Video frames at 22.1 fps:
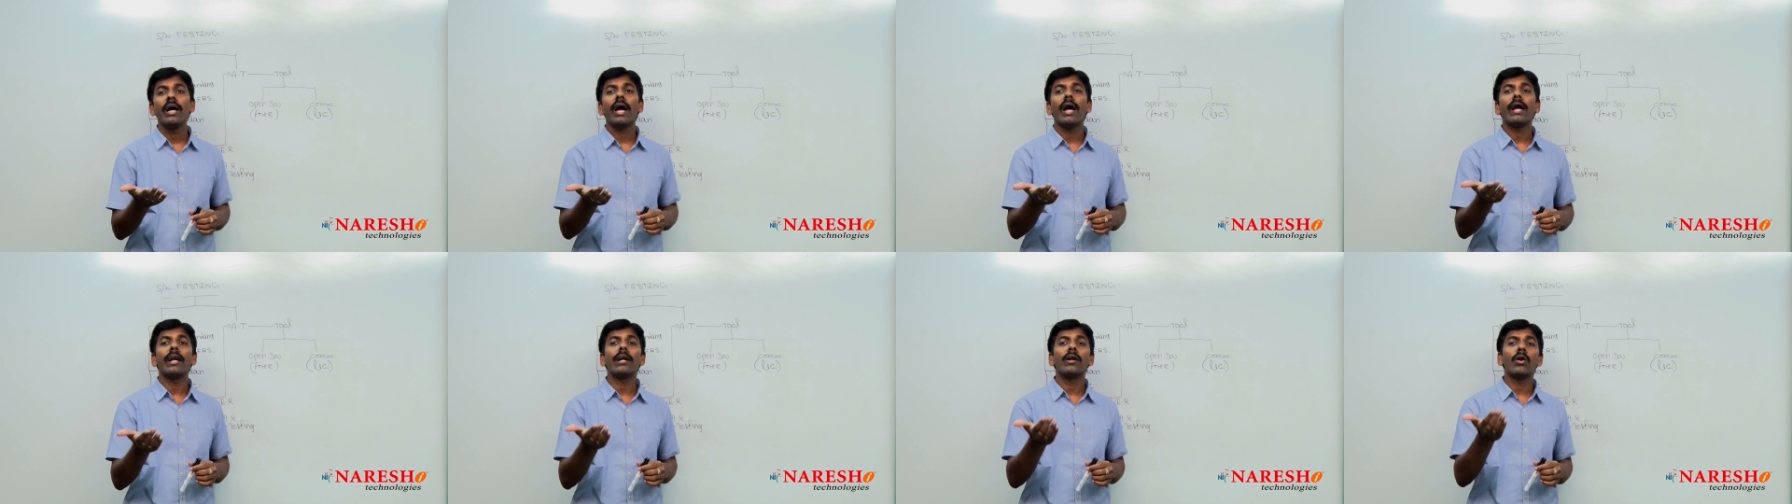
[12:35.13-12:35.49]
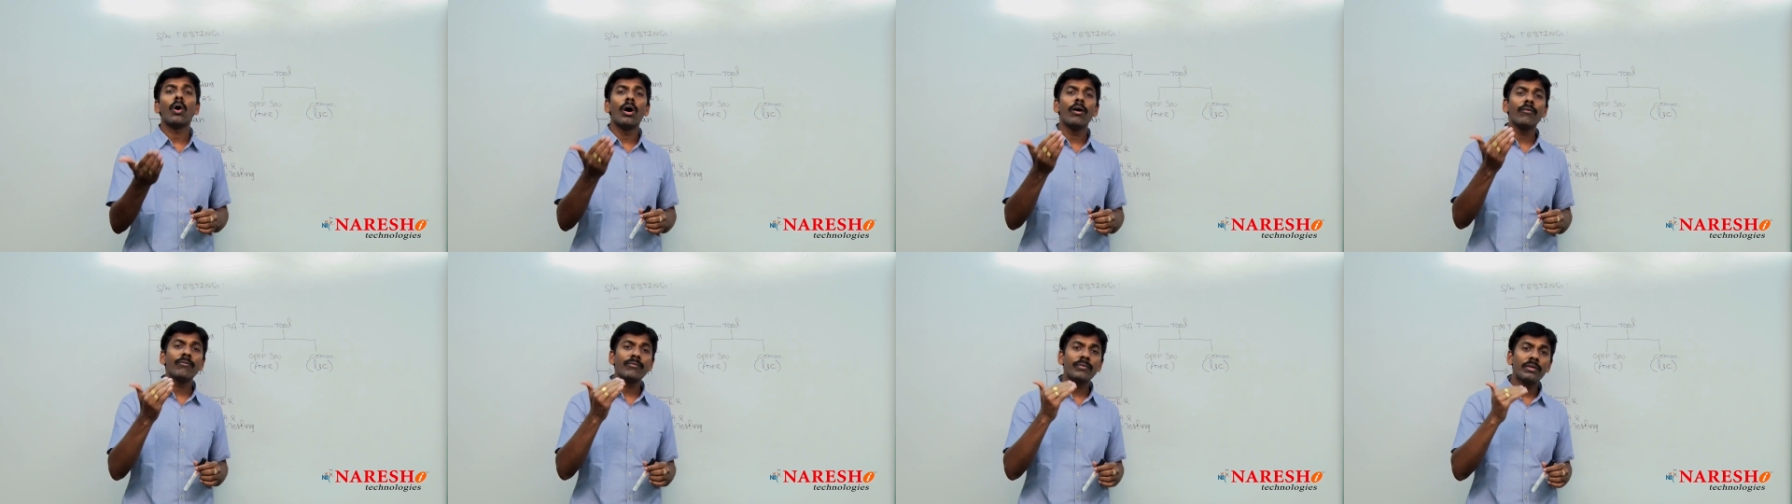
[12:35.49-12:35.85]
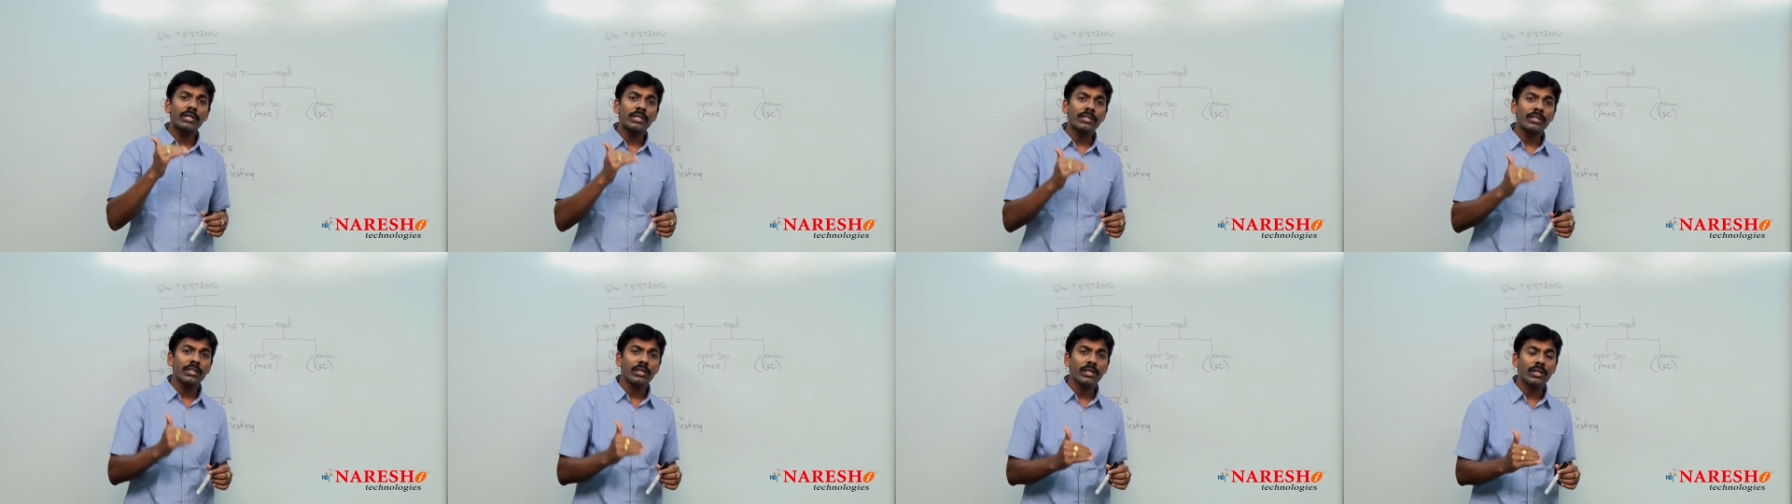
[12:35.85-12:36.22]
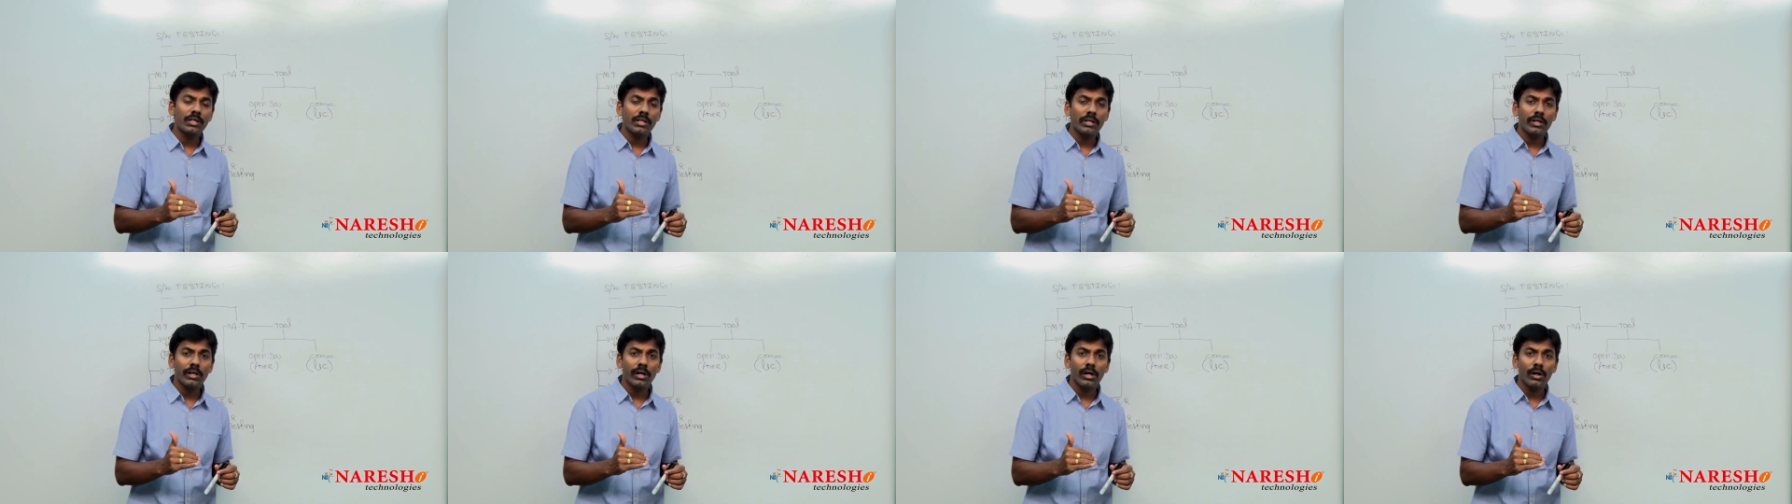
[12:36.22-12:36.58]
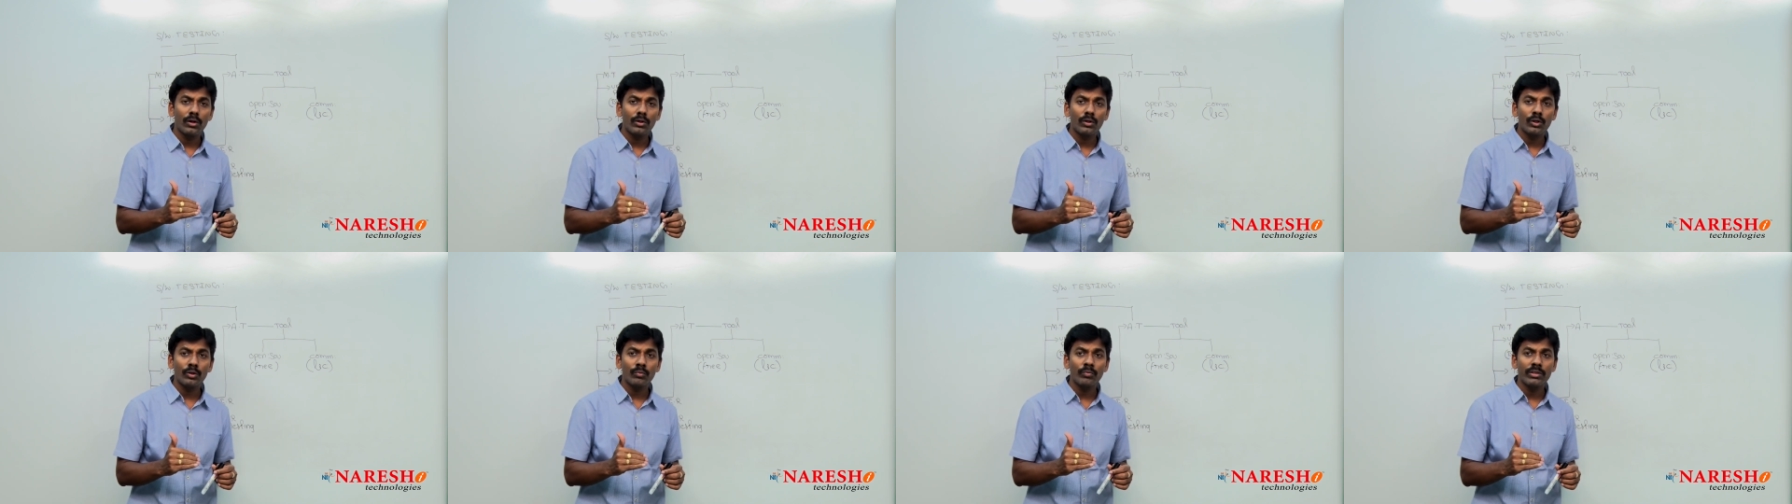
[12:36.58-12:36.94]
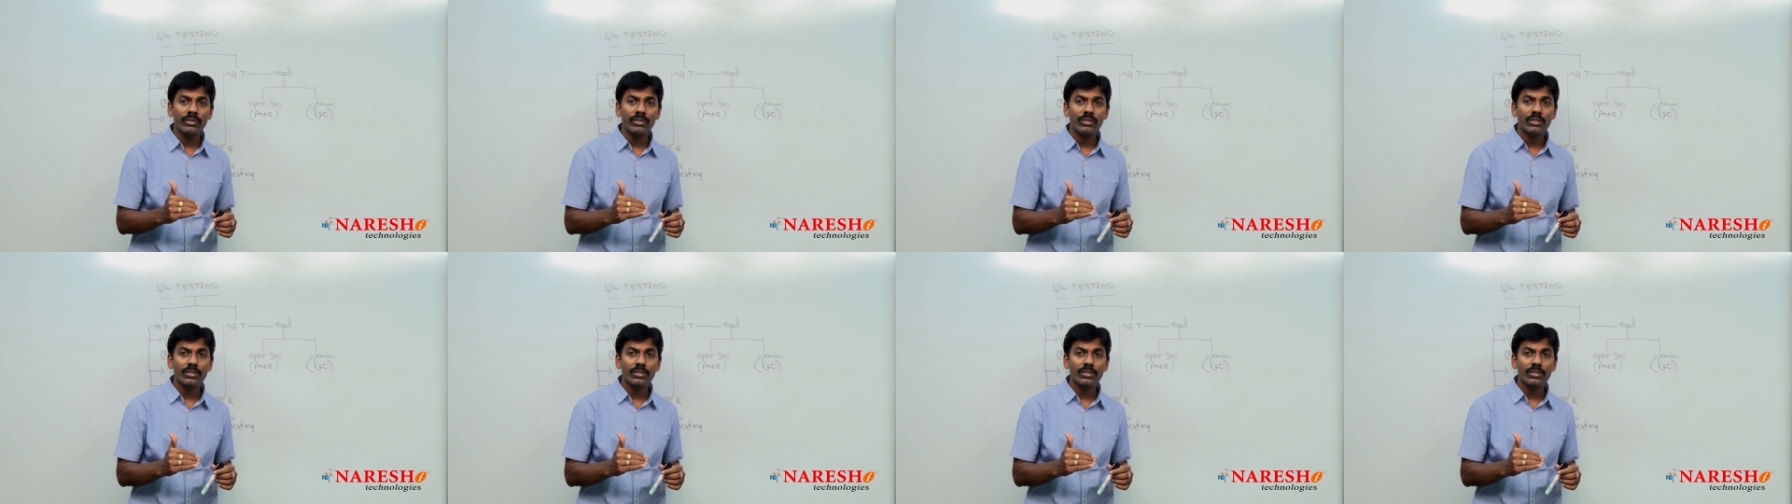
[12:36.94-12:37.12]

and after that you have to be